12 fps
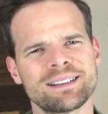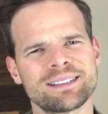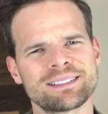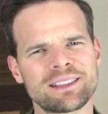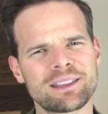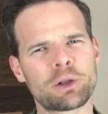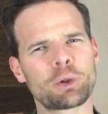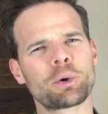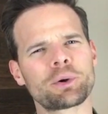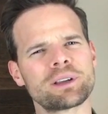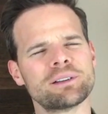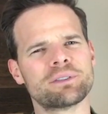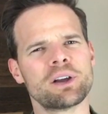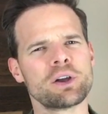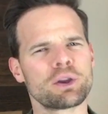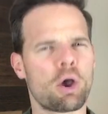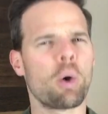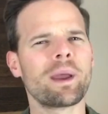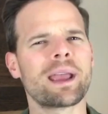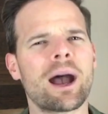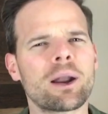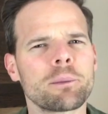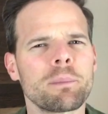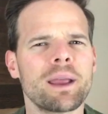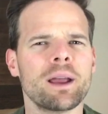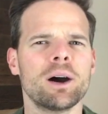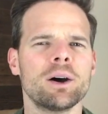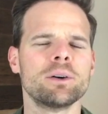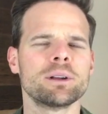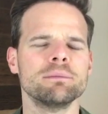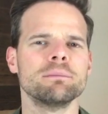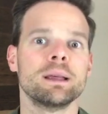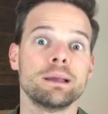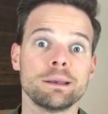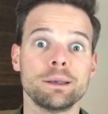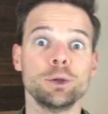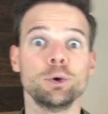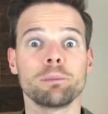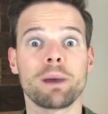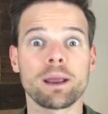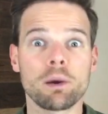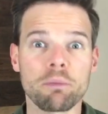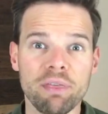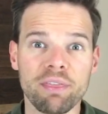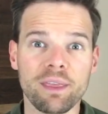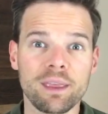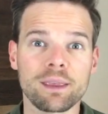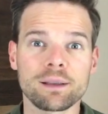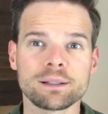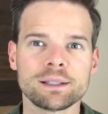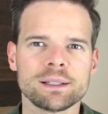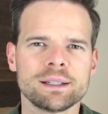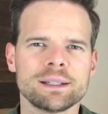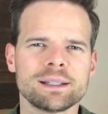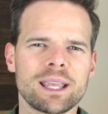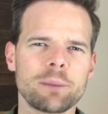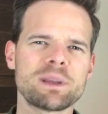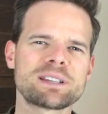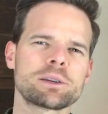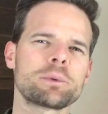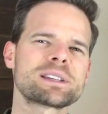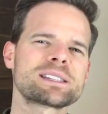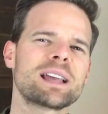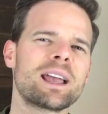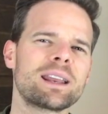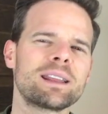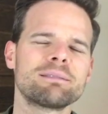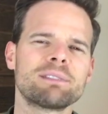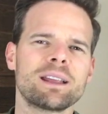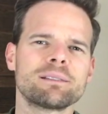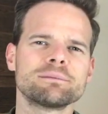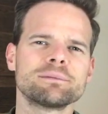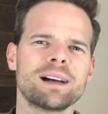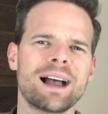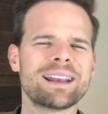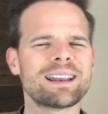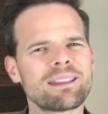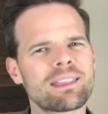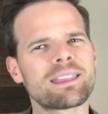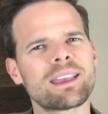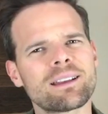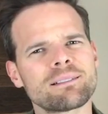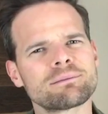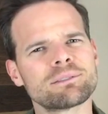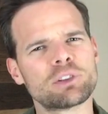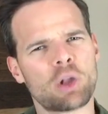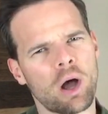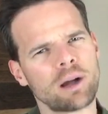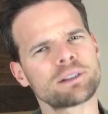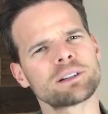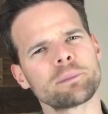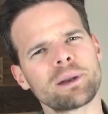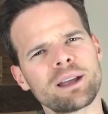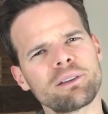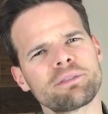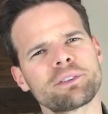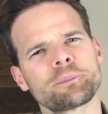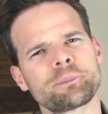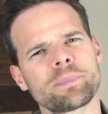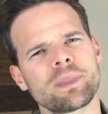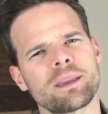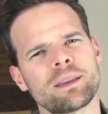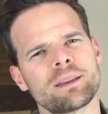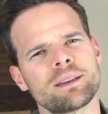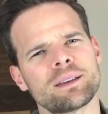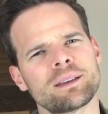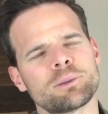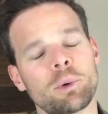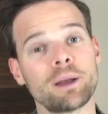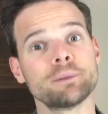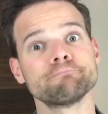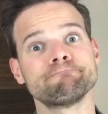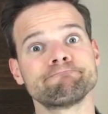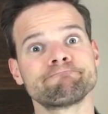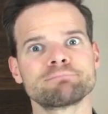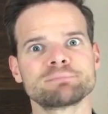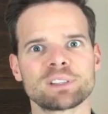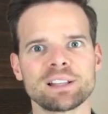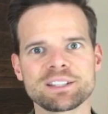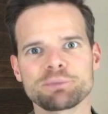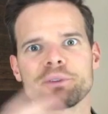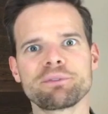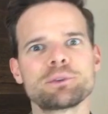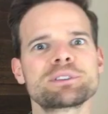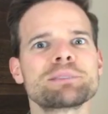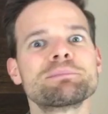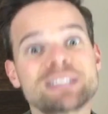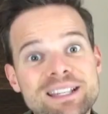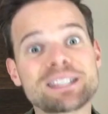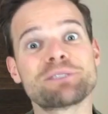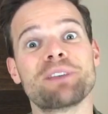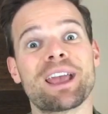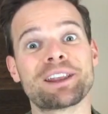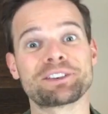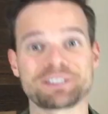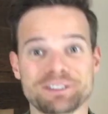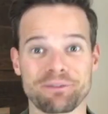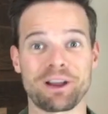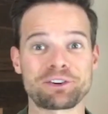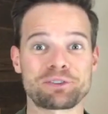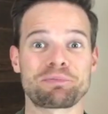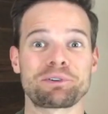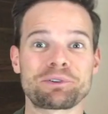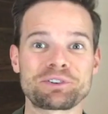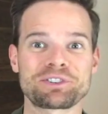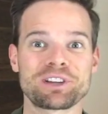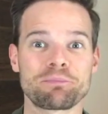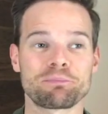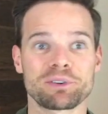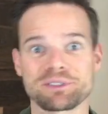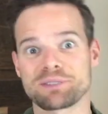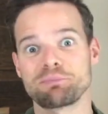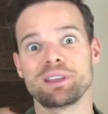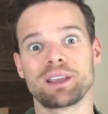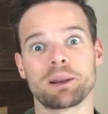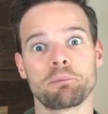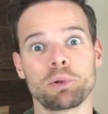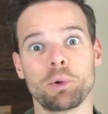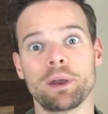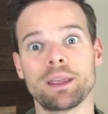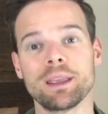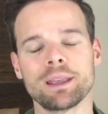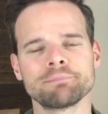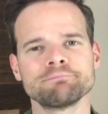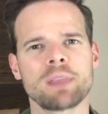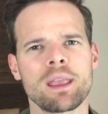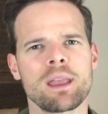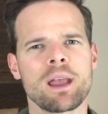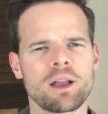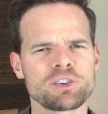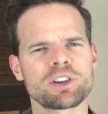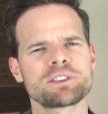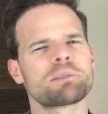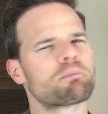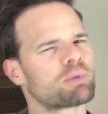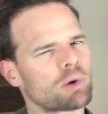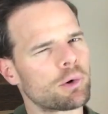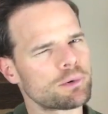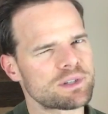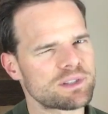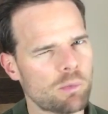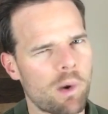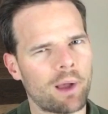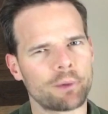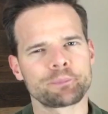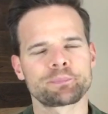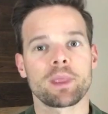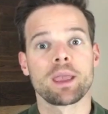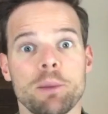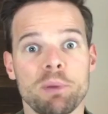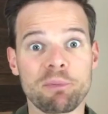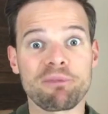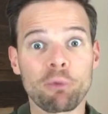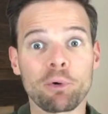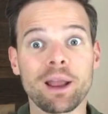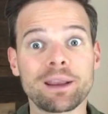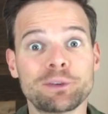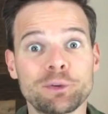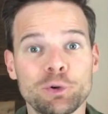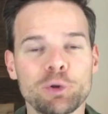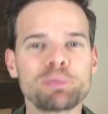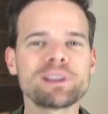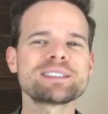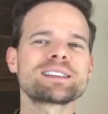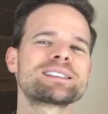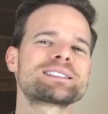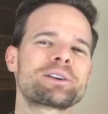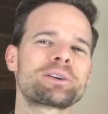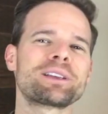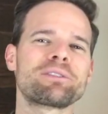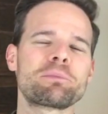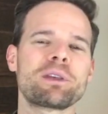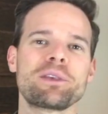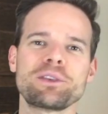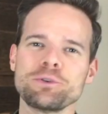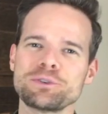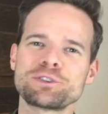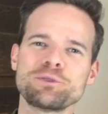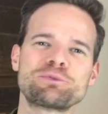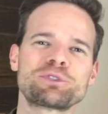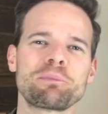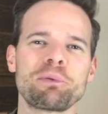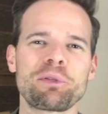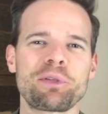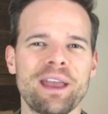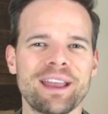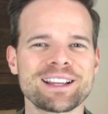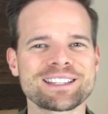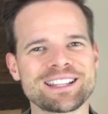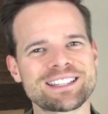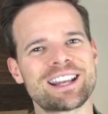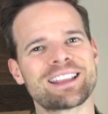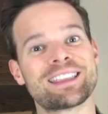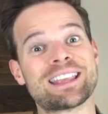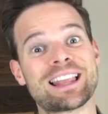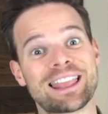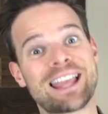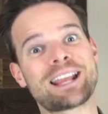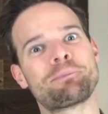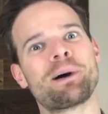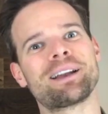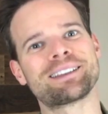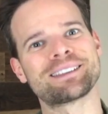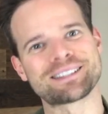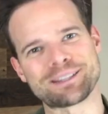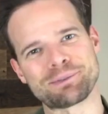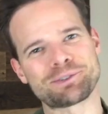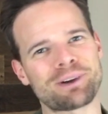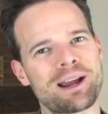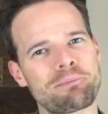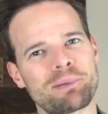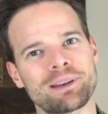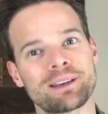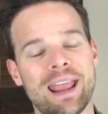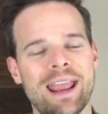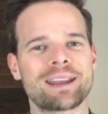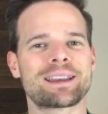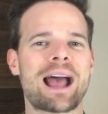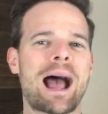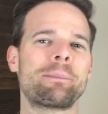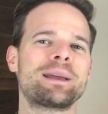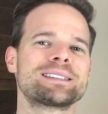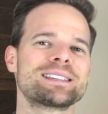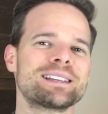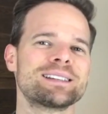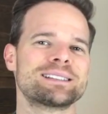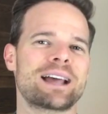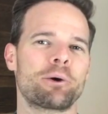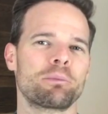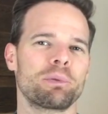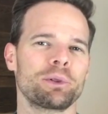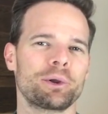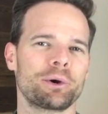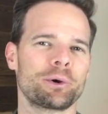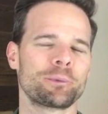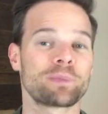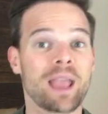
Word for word: Did the glory of going out on my own and doing my own thing get me so excited that I didn't think long-term enough? Well, let's review some disadvantages of entrepreneurship versus being an employee, and I'll share some pros as well. But before I do, please consider giving me the YouTube triple thanks. That's hitting the like button, the subscribe button, and commenting down below.